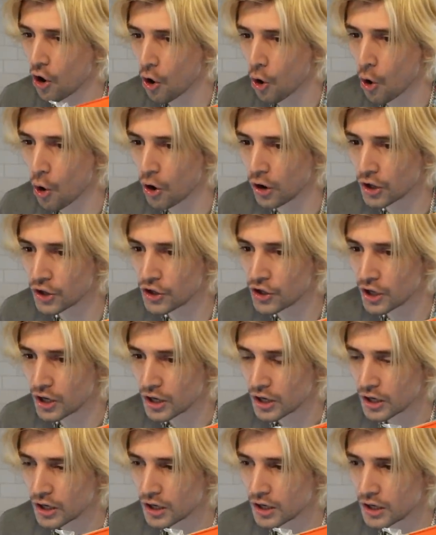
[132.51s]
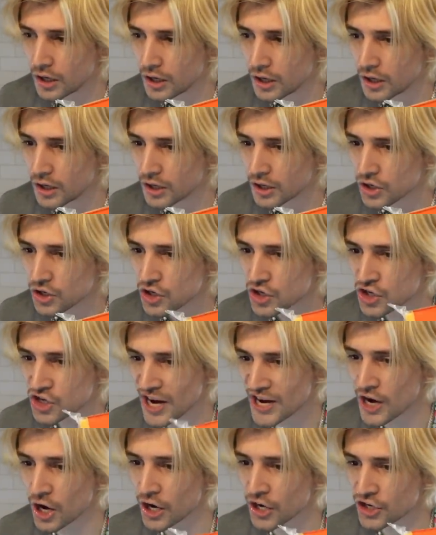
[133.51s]
old
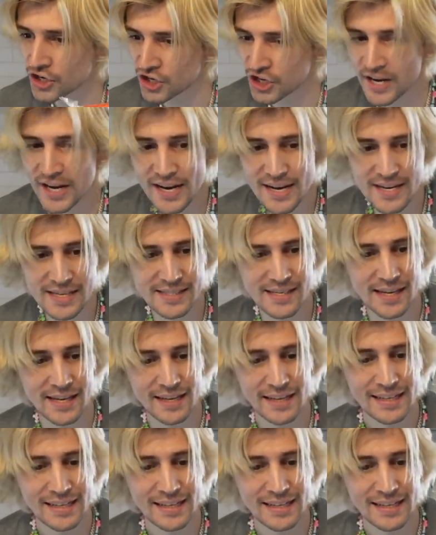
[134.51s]
cheddar cheese.